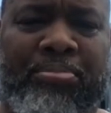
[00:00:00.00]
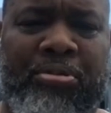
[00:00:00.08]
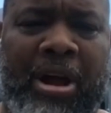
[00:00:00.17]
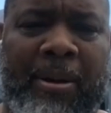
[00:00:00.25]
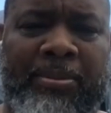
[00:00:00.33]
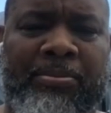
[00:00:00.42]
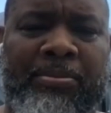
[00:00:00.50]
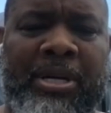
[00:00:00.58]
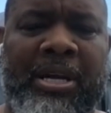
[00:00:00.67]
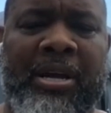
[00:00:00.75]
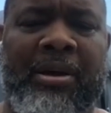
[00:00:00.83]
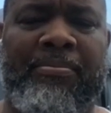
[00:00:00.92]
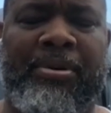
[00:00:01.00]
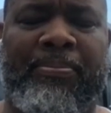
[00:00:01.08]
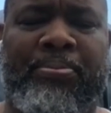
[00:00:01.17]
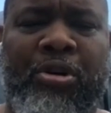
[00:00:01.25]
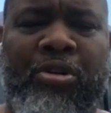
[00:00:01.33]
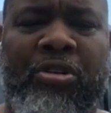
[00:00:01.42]
a problem, but
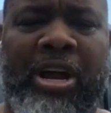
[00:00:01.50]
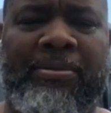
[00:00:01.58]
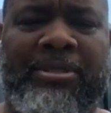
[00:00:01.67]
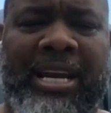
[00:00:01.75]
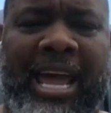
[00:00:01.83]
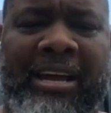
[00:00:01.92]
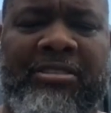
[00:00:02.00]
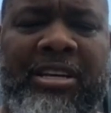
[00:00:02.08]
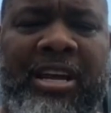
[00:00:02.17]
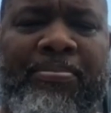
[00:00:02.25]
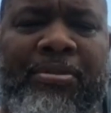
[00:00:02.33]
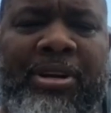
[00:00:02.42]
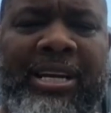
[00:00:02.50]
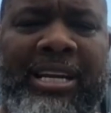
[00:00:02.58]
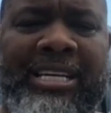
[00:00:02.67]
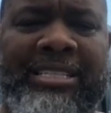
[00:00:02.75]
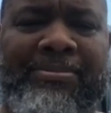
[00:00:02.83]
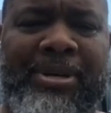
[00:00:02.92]
programs that actually are pulling
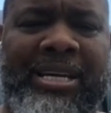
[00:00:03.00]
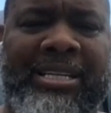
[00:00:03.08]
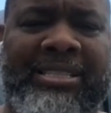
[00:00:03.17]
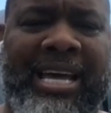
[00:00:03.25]
these young